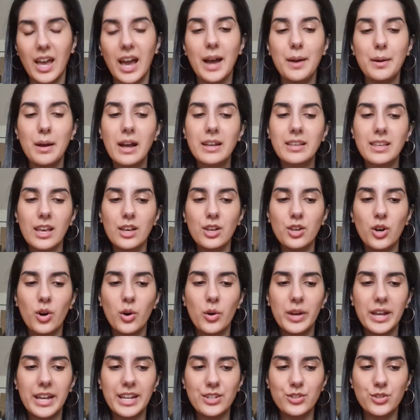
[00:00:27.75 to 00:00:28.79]
I can go
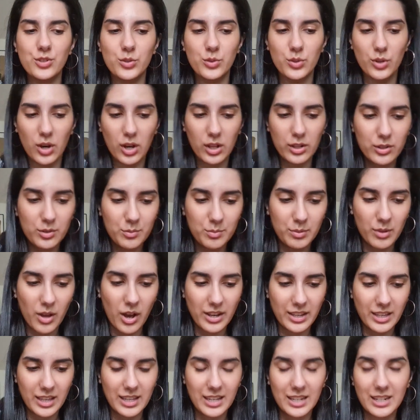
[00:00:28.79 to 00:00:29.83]
into color
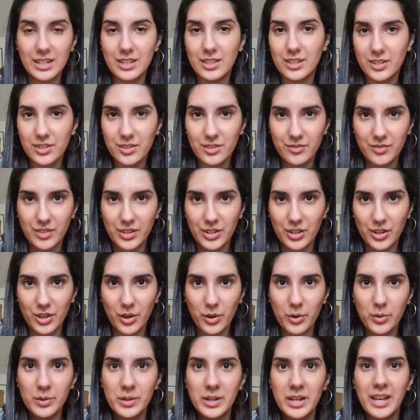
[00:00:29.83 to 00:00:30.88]
blocking in another
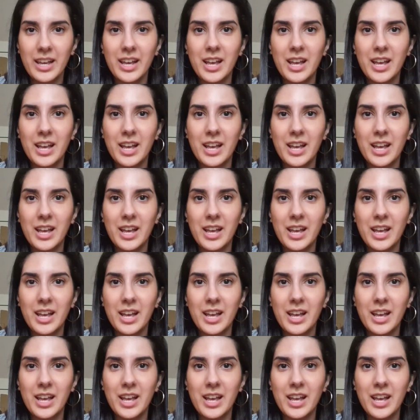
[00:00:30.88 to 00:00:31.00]
video